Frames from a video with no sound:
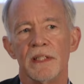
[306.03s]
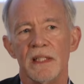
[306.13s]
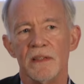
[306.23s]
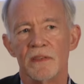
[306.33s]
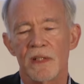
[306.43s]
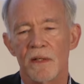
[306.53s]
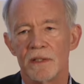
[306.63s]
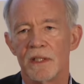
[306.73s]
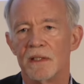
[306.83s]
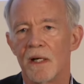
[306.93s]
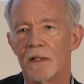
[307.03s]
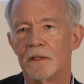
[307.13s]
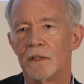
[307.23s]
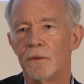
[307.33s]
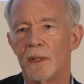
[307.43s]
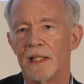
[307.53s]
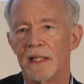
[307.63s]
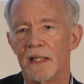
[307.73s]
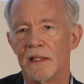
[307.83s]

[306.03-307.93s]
he started arguing